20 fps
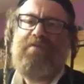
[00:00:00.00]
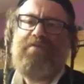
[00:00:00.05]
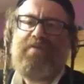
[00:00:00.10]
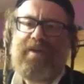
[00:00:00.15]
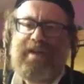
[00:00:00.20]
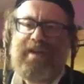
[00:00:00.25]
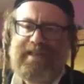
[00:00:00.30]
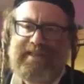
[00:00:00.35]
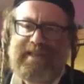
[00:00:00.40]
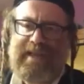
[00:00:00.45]

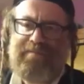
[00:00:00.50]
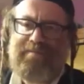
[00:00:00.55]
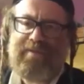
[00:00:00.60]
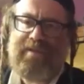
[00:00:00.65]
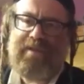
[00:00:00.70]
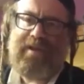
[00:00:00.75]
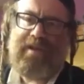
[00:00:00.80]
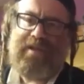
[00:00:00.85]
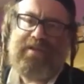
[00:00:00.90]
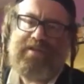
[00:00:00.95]
for
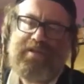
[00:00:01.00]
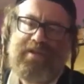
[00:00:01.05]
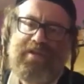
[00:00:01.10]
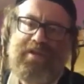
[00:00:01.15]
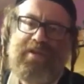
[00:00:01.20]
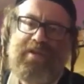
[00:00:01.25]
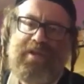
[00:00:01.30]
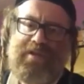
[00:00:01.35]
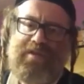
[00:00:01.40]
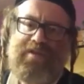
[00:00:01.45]
example, so
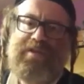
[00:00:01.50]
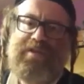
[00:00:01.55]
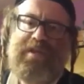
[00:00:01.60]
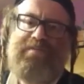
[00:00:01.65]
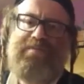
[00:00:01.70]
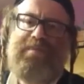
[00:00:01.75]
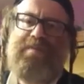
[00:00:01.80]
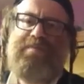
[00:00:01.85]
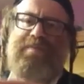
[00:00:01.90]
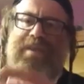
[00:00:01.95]
you,
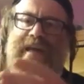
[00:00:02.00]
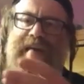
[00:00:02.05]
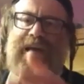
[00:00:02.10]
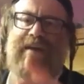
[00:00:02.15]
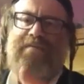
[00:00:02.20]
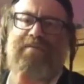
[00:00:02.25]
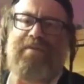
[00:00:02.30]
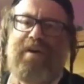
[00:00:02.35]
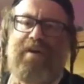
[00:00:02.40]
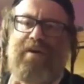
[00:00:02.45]
usually people
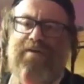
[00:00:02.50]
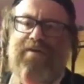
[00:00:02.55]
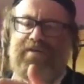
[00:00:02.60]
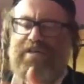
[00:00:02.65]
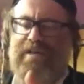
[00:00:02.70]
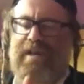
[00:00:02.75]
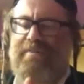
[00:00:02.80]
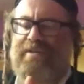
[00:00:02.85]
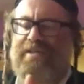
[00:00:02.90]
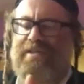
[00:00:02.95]
have uh, on
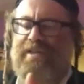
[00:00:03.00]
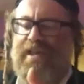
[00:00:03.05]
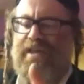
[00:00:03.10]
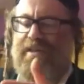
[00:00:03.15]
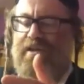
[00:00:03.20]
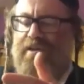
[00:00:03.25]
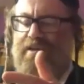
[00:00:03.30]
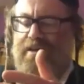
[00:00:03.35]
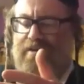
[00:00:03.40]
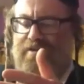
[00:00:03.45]
Shabbat they
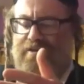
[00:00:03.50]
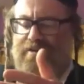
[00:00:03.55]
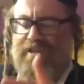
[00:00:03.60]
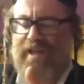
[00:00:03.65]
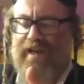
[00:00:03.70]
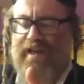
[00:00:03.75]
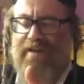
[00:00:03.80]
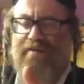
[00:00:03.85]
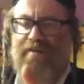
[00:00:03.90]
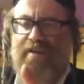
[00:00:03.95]
uh,
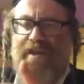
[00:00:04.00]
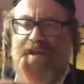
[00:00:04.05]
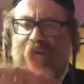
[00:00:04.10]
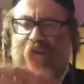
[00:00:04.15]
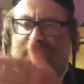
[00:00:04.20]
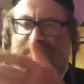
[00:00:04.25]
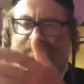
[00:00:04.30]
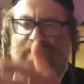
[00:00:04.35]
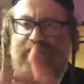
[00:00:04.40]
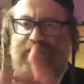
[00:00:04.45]
usually have
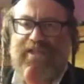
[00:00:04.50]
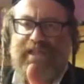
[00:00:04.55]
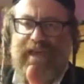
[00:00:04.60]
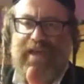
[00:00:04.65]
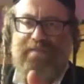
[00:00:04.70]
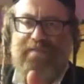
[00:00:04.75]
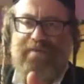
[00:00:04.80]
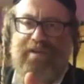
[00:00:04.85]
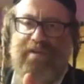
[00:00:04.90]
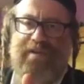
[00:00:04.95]
fish
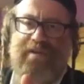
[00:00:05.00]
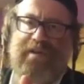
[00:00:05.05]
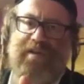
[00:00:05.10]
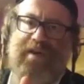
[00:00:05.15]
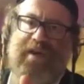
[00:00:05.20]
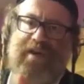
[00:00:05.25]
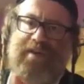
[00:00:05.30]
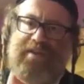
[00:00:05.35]
table,